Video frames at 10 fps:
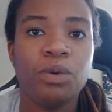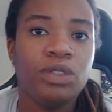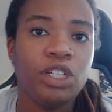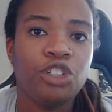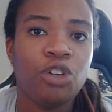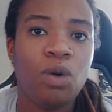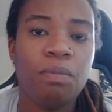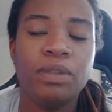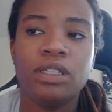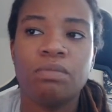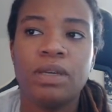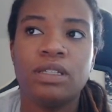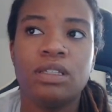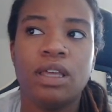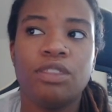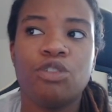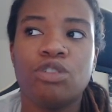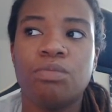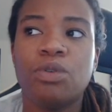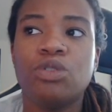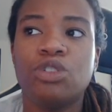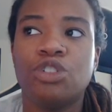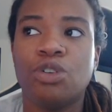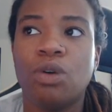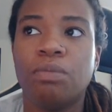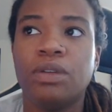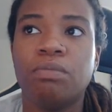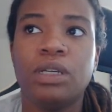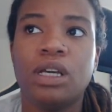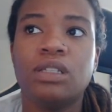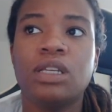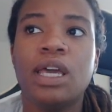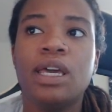and they show up in the spaces that they're supposed to show up in because